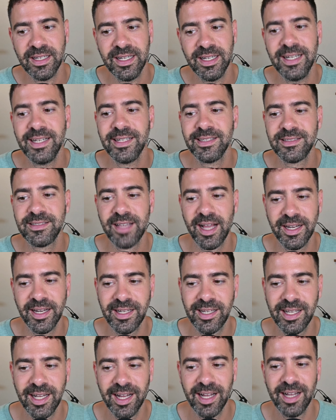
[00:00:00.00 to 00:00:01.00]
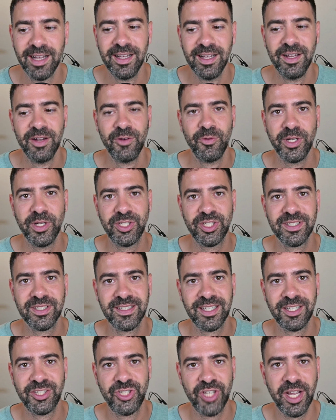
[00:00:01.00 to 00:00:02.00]
Tanka, which is a
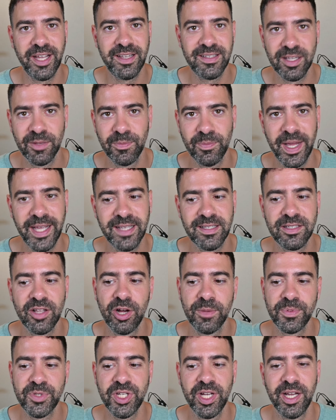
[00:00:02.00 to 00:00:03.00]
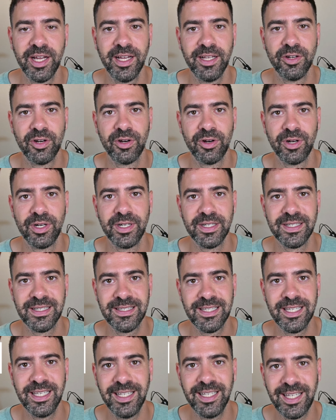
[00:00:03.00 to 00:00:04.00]
JSON-based option, or
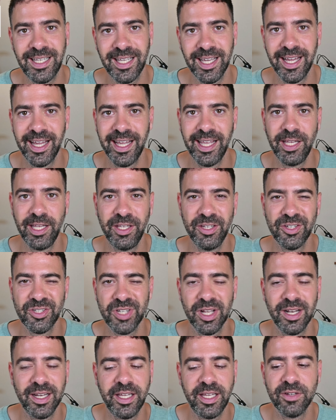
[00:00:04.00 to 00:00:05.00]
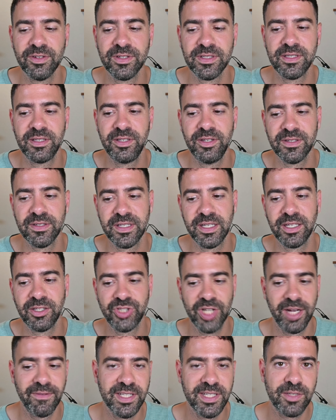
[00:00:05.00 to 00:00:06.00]
CDK, usually used using
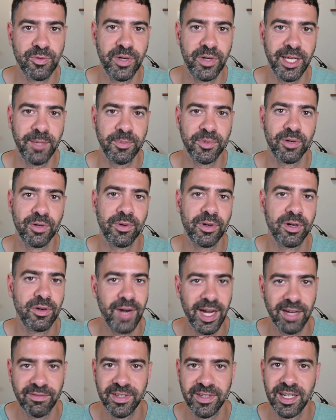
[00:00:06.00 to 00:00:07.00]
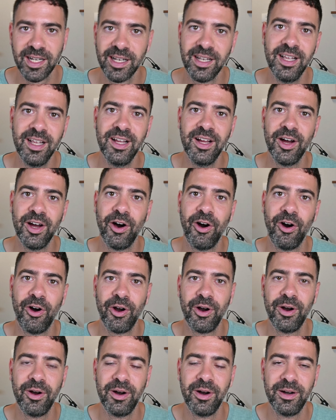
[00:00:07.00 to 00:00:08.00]
JavaScript or Gravel,
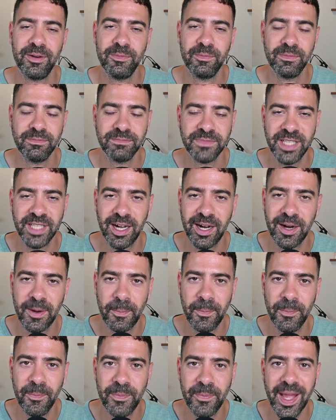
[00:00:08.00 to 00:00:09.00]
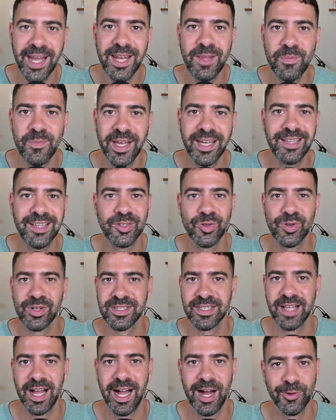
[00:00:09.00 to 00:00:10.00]
or there are many tools
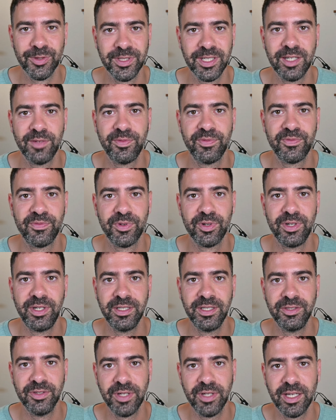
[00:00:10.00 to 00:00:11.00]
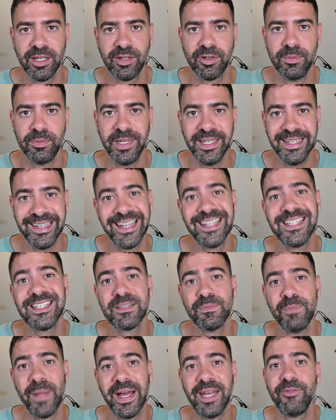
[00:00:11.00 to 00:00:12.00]
out there for doing Kubernetes
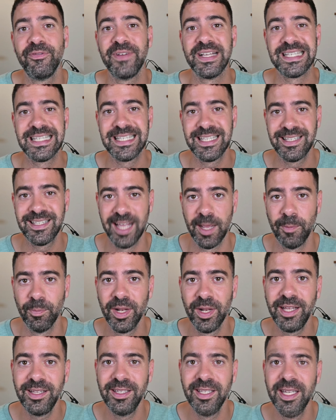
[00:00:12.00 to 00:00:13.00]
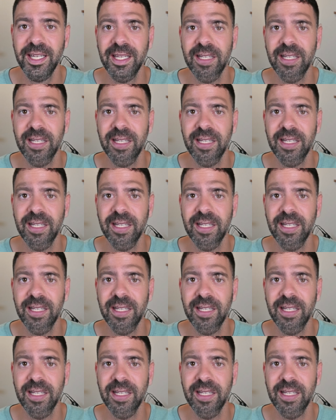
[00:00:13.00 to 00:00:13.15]
manifest templating.